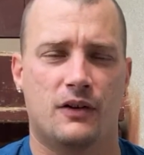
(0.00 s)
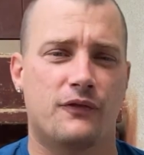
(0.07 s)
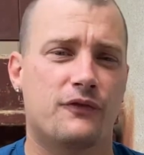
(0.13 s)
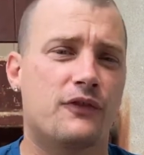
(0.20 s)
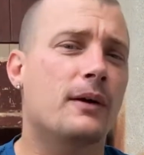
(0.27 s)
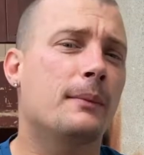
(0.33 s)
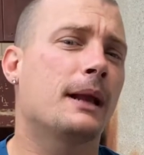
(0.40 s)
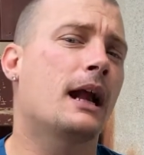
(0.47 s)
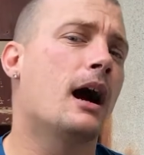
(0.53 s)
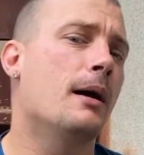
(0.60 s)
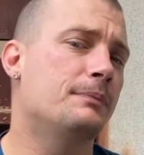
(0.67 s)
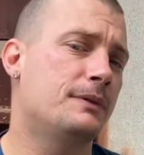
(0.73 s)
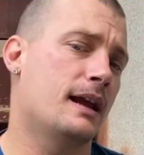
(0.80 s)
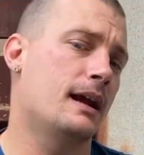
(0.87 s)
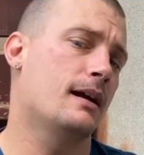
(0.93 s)
firming
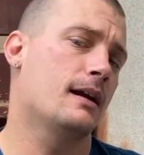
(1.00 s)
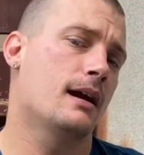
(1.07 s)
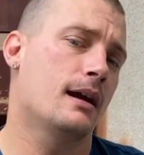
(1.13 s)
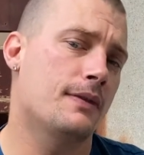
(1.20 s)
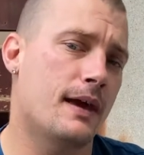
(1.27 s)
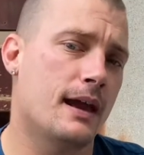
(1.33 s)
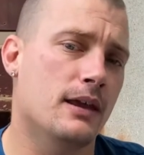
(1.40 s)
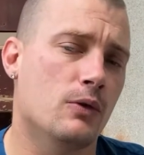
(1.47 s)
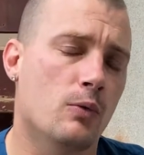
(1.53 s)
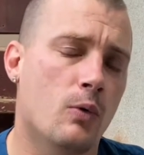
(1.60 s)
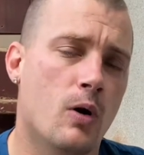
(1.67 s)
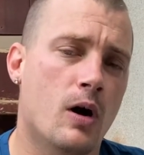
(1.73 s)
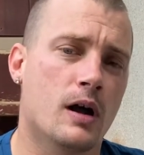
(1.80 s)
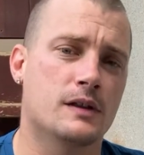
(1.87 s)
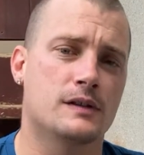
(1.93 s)
up the area that you
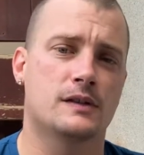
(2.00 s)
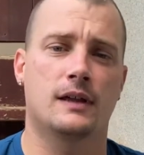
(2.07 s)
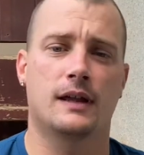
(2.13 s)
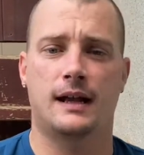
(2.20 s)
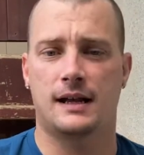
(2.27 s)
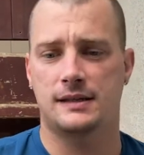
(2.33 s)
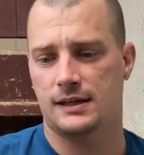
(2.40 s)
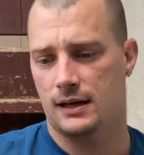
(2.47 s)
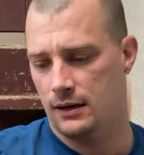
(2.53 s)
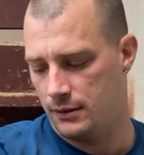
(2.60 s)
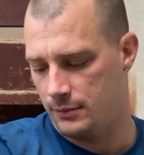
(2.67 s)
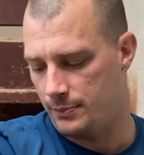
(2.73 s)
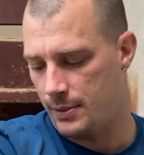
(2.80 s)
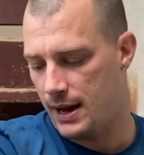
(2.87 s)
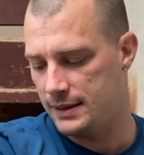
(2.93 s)
want. So like I said, in
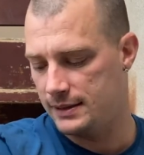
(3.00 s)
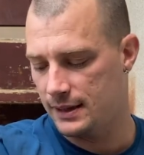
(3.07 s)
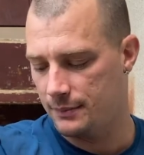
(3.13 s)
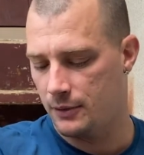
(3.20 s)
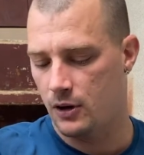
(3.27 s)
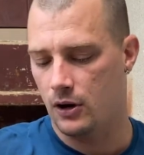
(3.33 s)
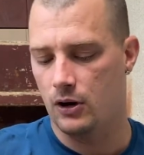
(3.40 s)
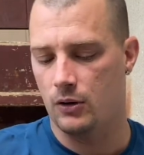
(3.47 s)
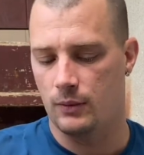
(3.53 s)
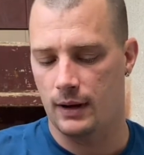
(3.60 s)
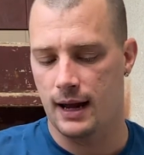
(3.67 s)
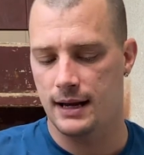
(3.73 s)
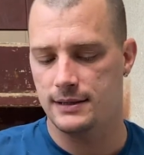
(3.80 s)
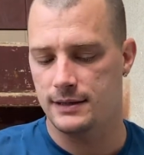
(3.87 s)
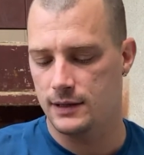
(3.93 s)
a bicep curl, when
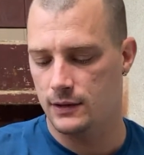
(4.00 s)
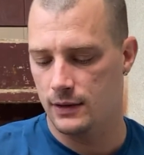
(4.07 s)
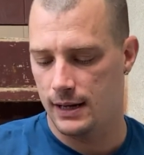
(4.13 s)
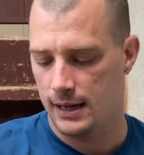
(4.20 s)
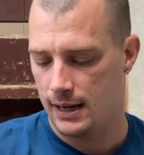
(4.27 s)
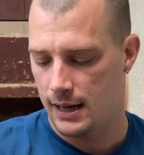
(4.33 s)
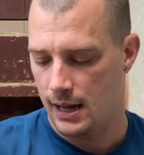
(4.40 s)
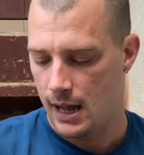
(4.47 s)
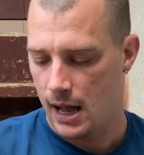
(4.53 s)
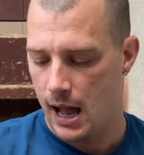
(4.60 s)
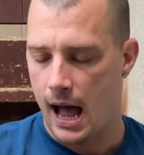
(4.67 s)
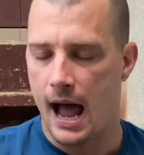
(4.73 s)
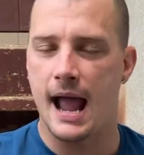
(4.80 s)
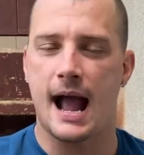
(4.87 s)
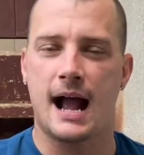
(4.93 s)
I do it,
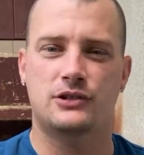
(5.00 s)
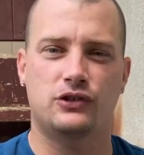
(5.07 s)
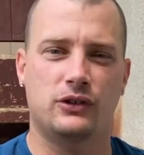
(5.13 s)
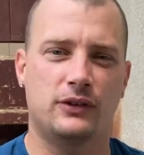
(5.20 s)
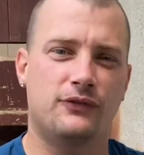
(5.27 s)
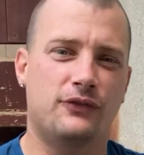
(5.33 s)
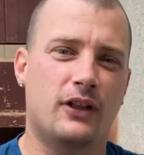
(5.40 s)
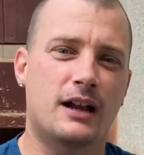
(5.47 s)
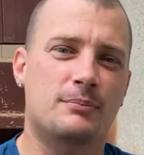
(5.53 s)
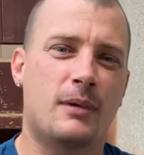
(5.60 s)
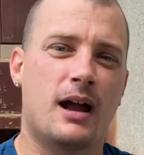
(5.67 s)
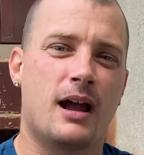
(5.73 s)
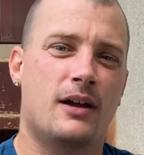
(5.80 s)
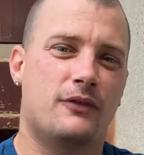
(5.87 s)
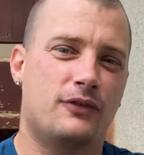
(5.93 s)
I actually flex
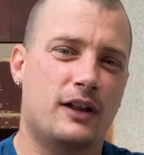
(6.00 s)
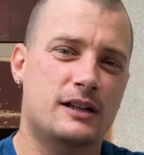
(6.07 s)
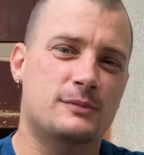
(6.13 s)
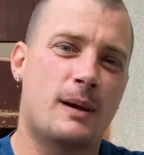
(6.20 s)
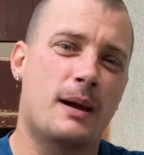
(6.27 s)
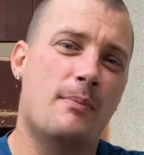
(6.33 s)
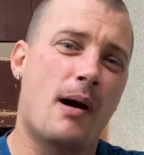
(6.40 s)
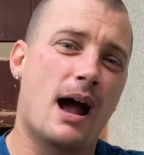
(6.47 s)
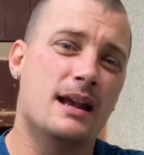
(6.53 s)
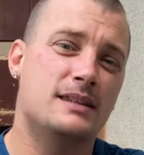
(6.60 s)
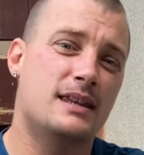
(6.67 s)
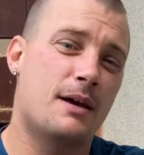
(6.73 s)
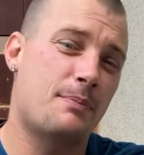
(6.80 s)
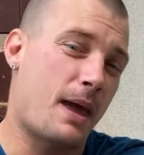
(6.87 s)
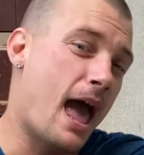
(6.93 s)
my
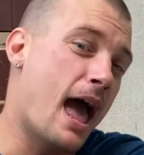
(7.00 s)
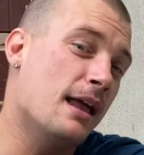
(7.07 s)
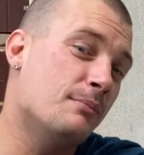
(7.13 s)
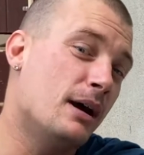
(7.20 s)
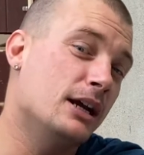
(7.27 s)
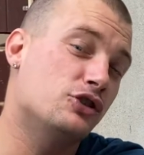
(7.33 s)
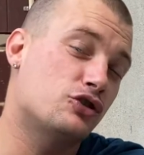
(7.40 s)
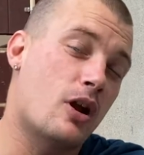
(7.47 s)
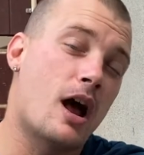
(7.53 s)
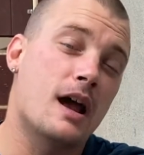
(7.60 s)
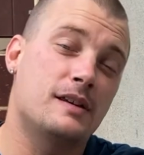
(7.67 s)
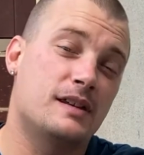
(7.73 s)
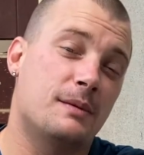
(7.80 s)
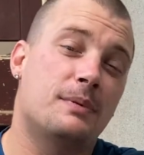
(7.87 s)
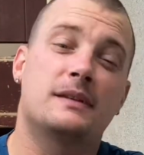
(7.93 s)
bicep and my
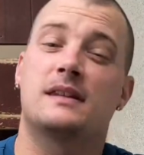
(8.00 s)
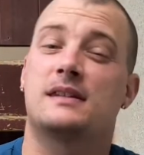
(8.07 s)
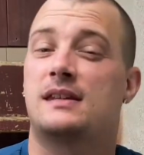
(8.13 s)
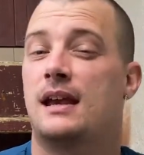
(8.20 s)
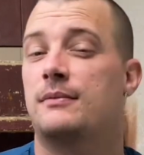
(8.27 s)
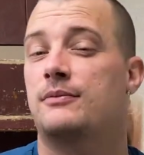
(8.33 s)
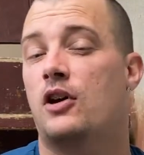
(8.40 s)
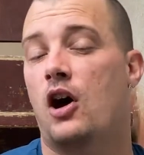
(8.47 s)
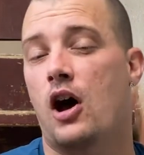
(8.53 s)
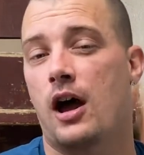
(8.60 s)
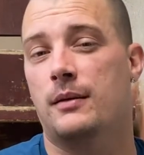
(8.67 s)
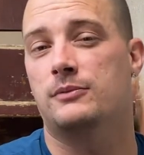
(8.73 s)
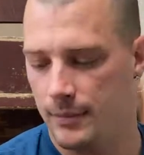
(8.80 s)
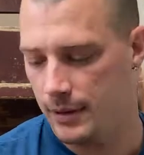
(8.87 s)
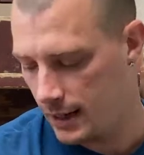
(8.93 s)
tricep at the same
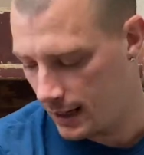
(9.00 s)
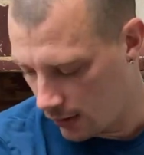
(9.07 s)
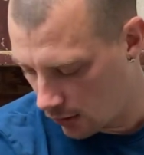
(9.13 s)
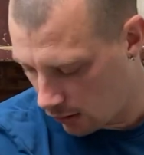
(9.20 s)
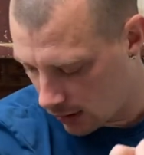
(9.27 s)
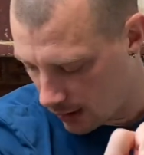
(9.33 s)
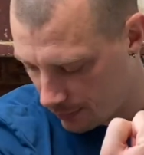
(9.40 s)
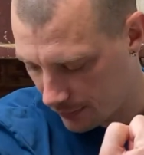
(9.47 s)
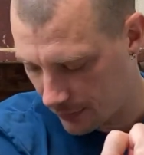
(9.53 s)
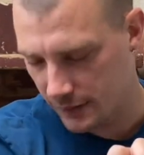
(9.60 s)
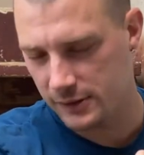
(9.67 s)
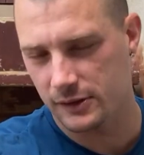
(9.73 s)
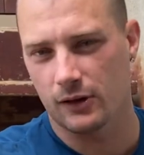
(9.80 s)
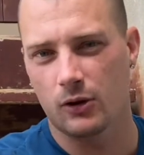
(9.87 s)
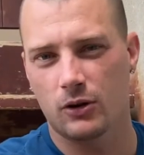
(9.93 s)
time. When I go up with a
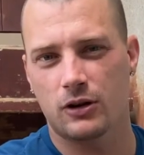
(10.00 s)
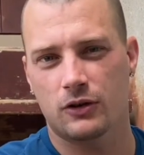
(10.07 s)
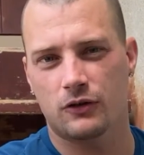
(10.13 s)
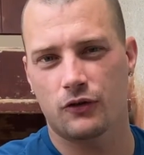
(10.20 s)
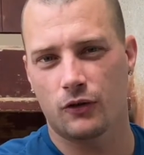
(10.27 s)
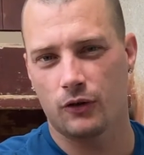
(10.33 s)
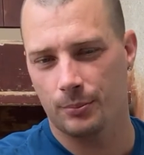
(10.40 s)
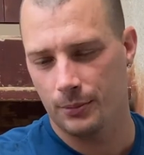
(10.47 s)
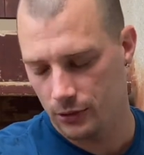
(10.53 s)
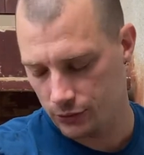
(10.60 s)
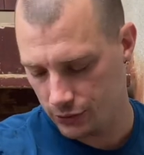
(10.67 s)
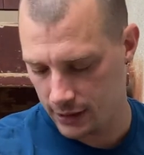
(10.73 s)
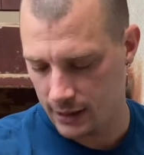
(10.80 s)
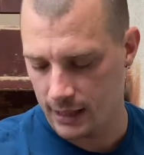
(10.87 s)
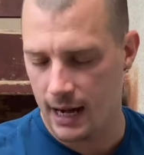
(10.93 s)
slow controlled
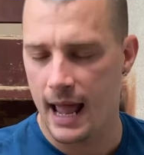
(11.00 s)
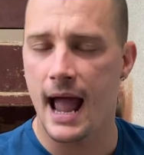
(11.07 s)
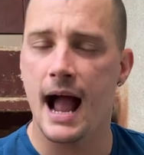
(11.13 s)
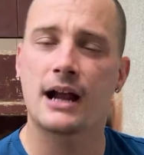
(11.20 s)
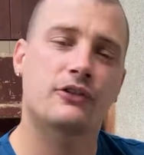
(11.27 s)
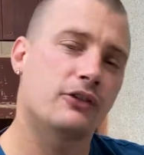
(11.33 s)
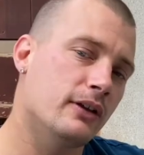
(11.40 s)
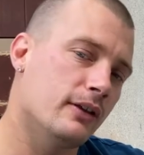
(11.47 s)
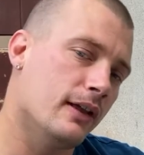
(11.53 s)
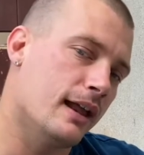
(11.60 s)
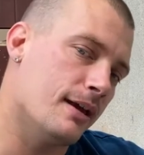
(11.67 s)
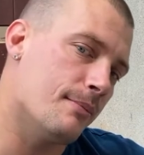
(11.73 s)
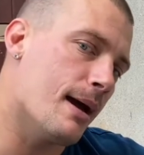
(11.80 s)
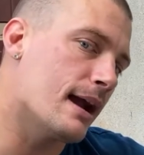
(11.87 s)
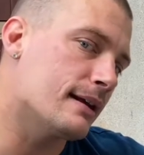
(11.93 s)
motion, and I actually let
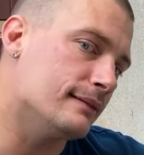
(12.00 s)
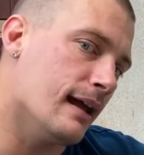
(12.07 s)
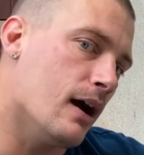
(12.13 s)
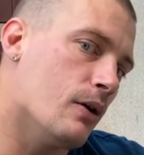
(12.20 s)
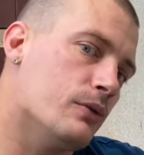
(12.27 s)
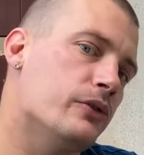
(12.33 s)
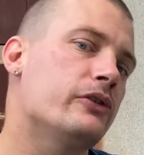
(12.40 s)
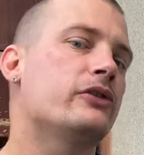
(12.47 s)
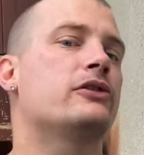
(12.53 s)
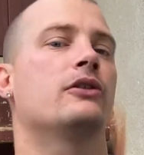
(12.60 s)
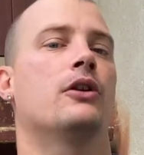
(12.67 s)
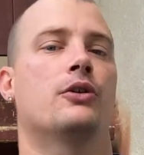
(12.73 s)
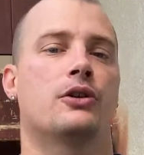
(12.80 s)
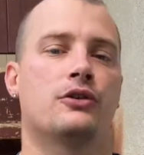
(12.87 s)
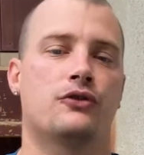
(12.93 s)
it back down with a
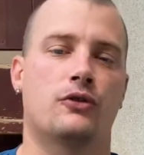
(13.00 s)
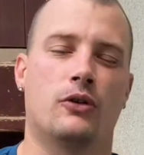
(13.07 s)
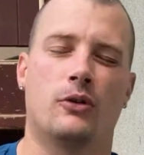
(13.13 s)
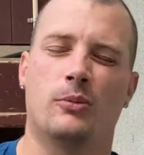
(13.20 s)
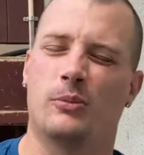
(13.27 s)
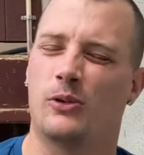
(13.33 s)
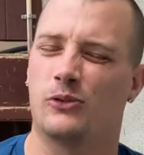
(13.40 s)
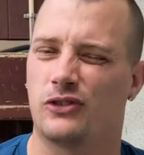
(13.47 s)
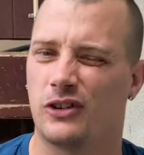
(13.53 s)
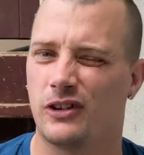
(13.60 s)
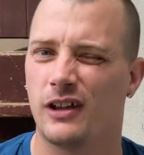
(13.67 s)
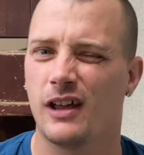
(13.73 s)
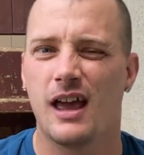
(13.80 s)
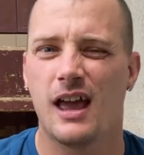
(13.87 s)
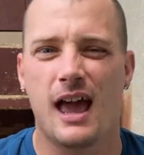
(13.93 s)
slow controlled motion.
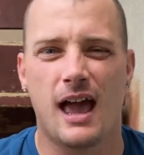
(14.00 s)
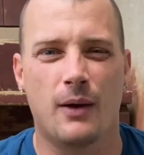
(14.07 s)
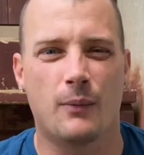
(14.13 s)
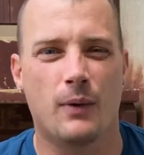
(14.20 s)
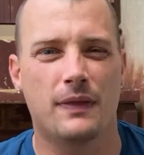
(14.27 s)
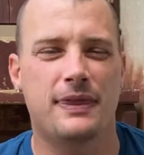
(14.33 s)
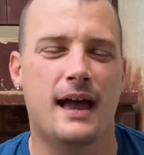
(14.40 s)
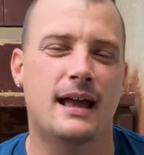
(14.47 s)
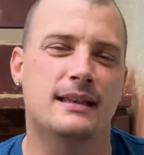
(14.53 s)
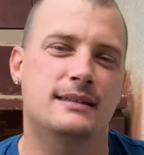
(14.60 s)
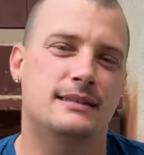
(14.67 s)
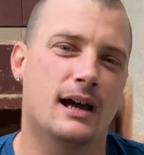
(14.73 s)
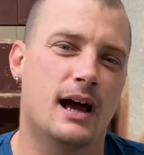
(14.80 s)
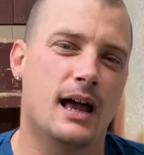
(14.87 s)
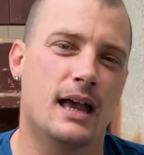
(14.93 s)
And what that
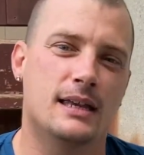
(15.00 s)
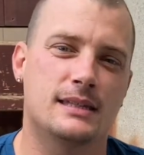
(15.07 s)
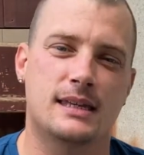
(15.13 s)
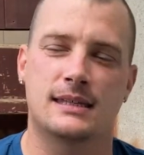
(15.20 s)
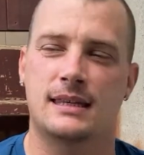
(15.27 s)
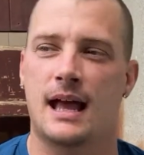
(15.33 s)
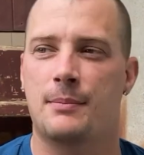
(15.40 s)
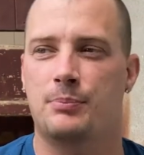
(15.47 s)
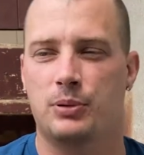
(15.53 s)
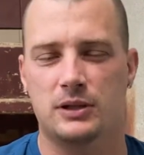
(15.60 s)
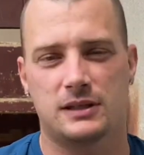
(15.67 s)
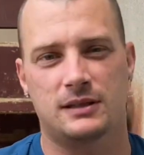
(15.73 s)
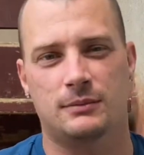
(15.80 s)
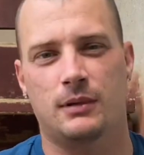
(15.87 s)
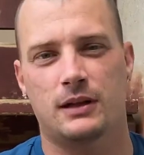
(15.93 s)
does is that
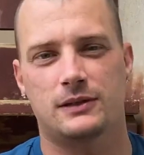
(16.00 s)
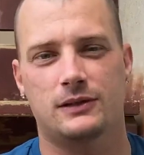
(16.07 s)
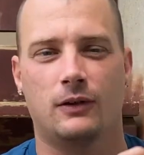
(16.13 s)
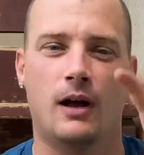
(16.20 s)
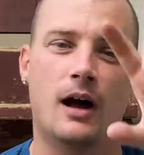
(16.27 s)
puts the muscle